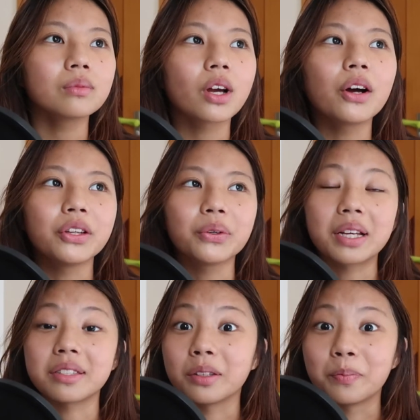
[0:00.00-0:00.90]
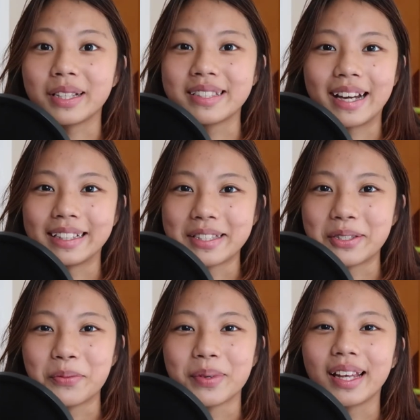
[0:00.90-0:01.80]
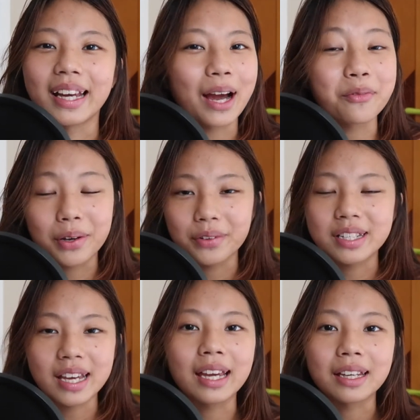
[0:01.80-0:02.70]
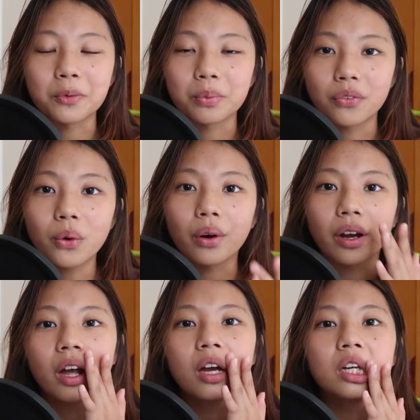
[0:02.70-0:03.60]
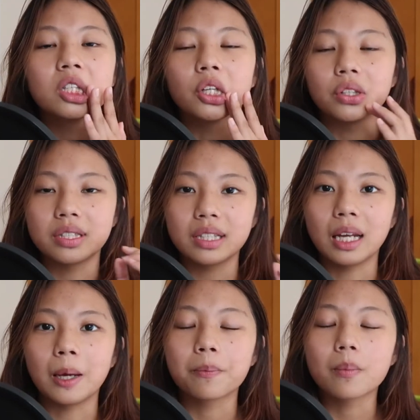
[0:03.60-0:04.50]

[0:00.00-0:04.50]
Not new as in the bus line is new, but like I've never taken it before to go to city,